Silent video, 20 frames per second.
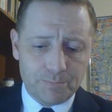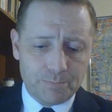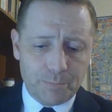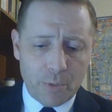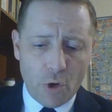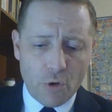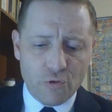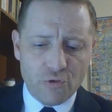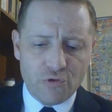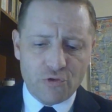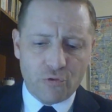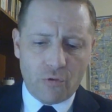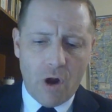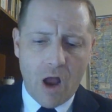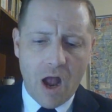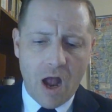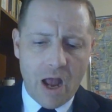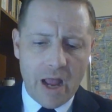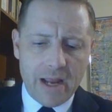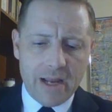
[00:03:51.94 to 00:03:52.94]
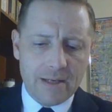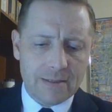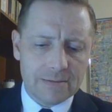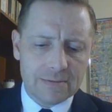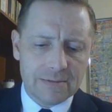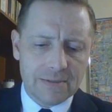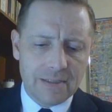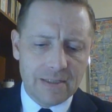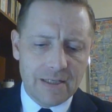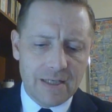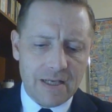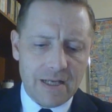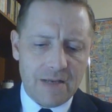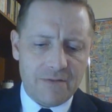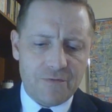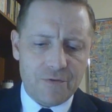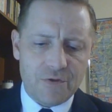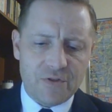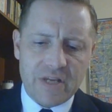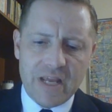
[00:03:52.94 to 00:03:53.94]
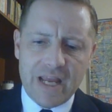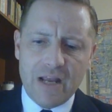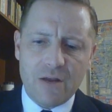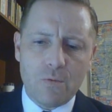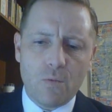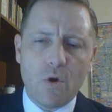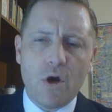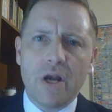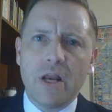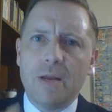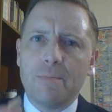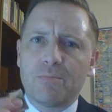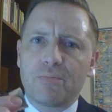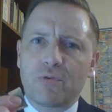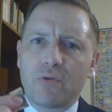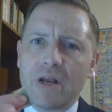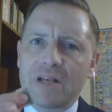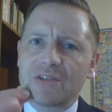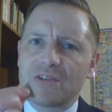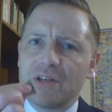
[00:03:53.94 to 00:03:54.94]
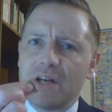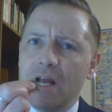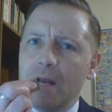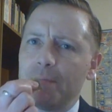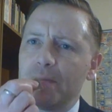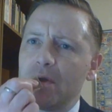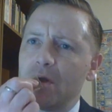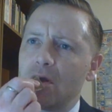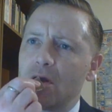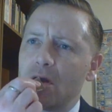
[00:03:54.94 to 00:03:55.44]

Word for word: bone dry. If you take one and press it up